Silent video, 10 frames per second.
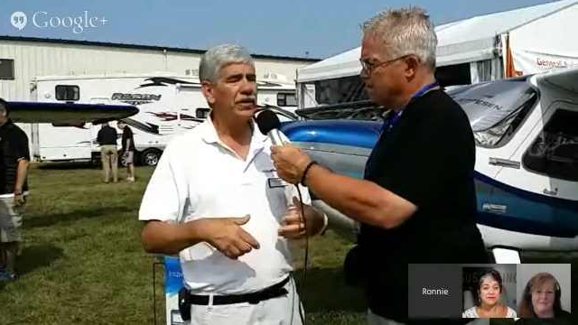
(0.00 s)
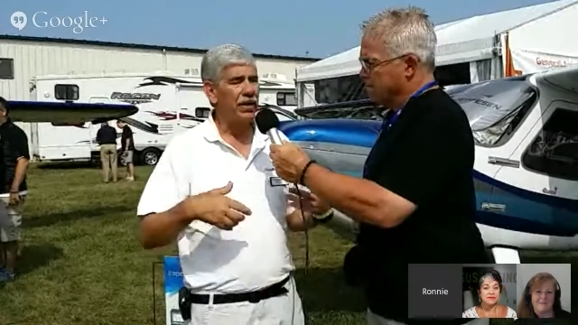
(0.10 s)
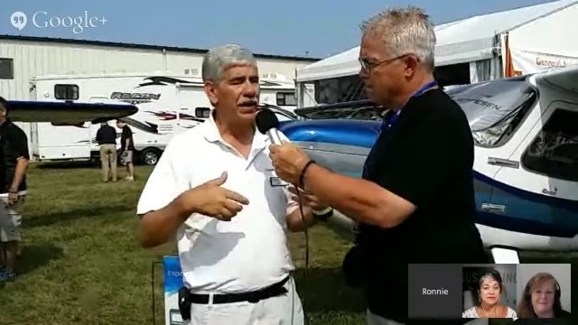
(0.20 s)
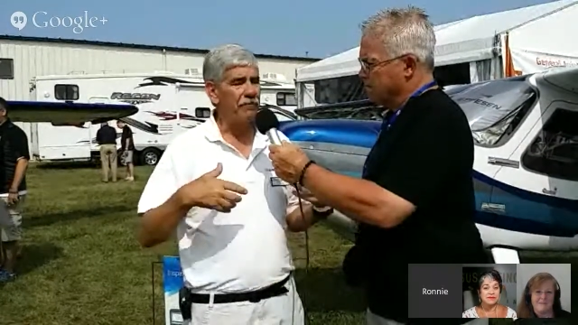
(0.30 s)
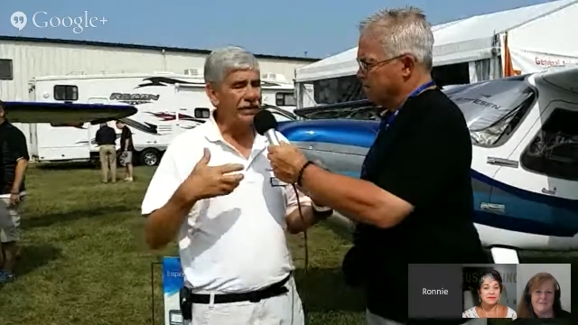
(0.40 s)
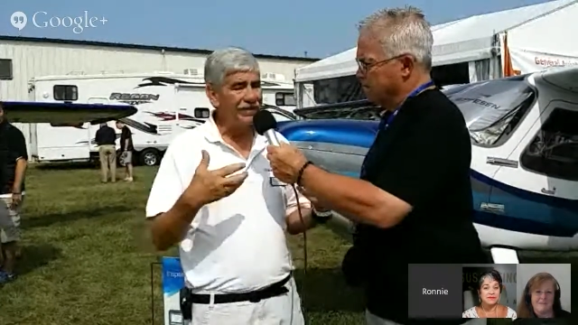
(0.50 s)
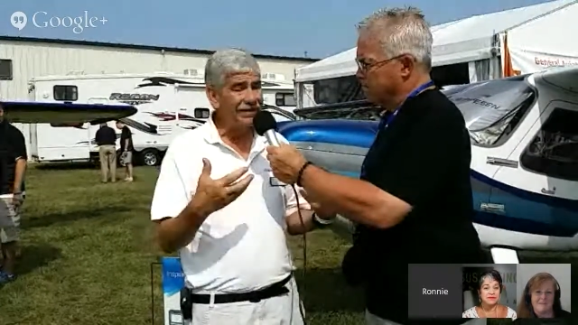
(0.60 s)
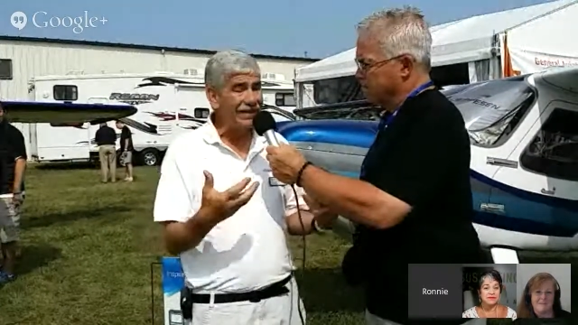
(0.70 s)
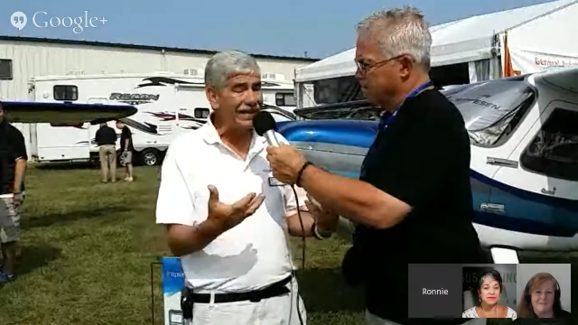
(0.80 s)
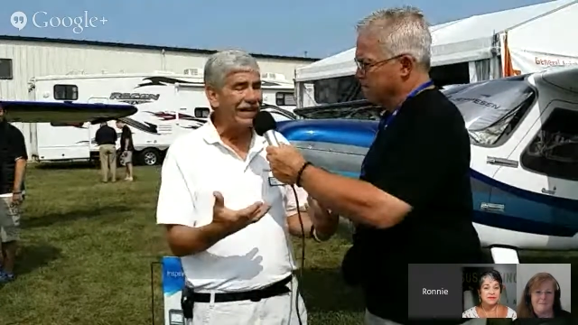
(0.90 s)
Speaker 1: by
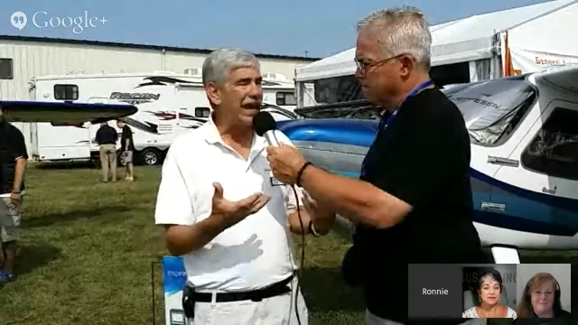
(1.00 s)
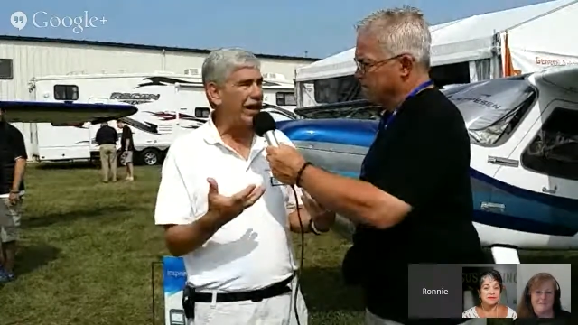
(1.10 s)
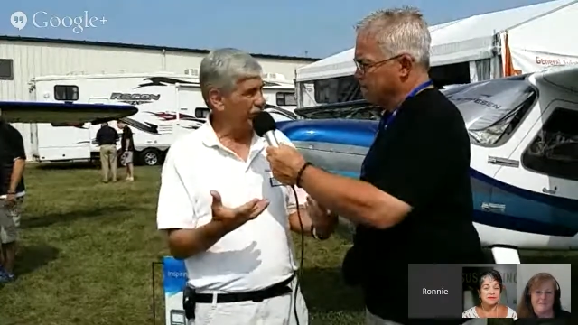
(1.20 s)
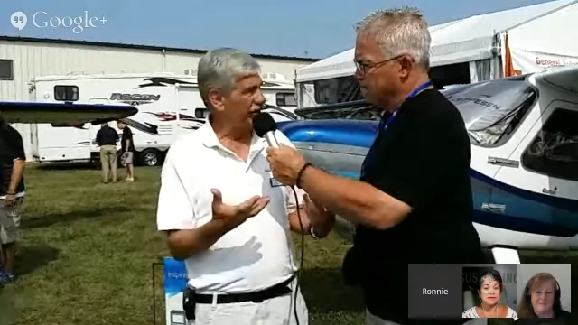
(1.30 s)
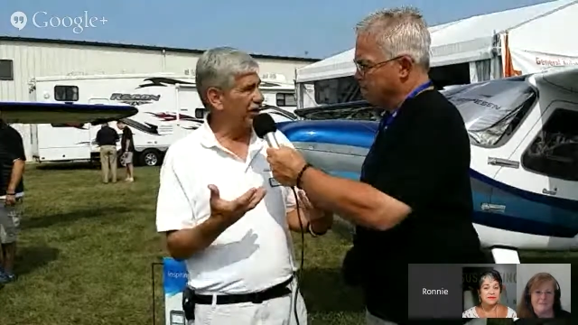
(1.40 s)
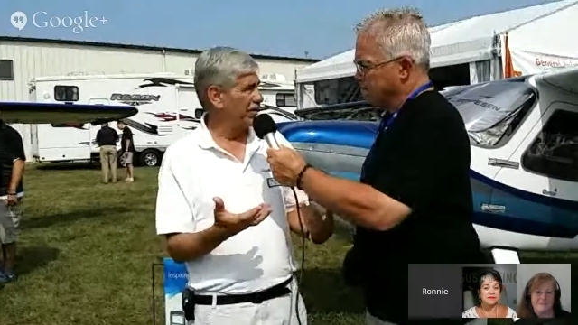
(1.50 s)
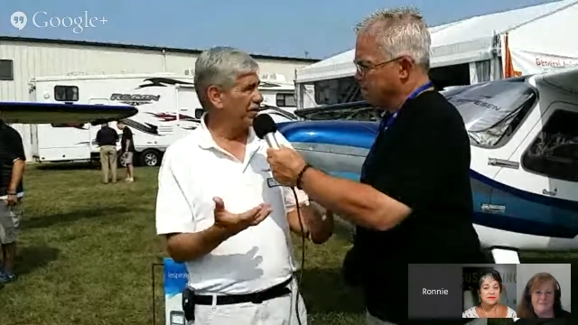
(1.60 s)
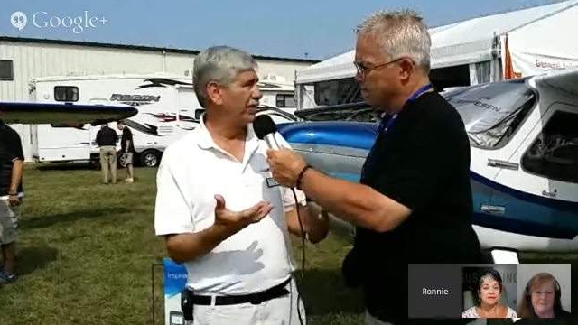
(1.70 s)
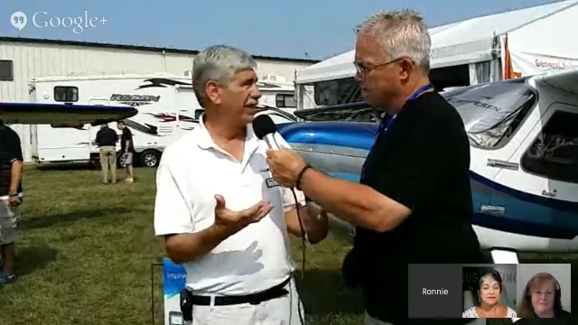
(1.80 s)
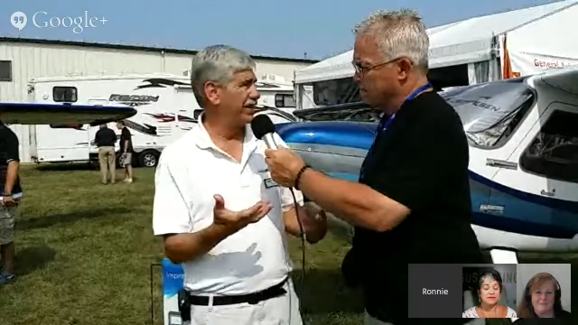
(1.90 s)
building a real
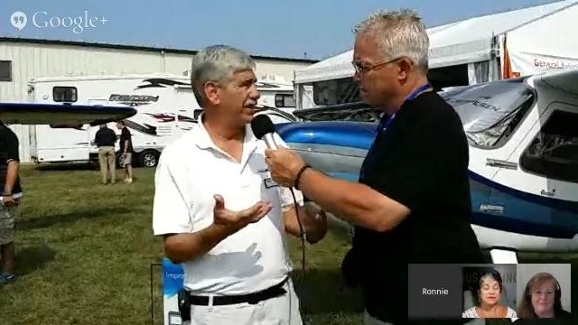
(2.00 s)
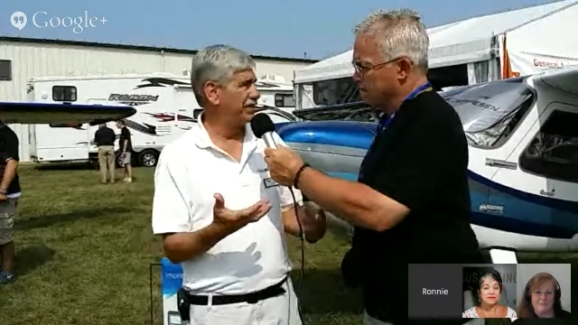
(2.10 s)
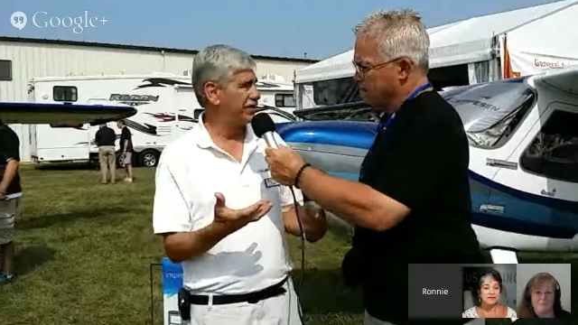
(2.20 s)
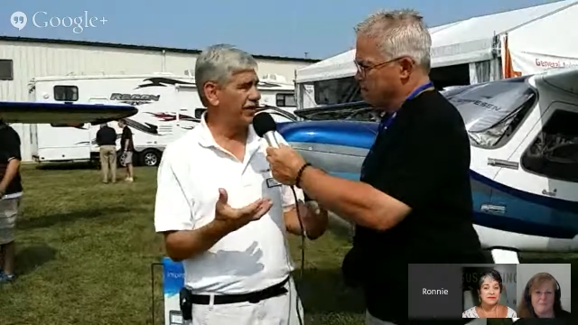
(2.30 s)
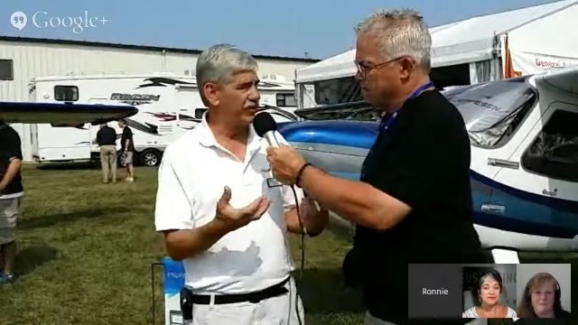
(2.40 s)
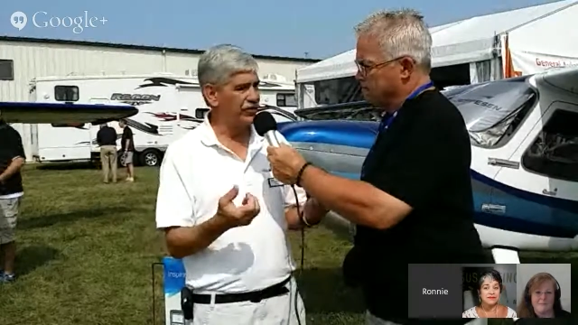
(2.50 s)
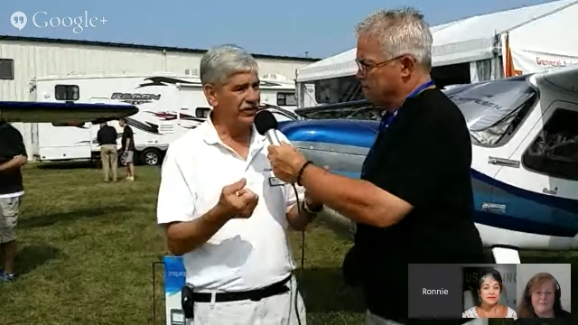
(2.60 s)
airplane is they're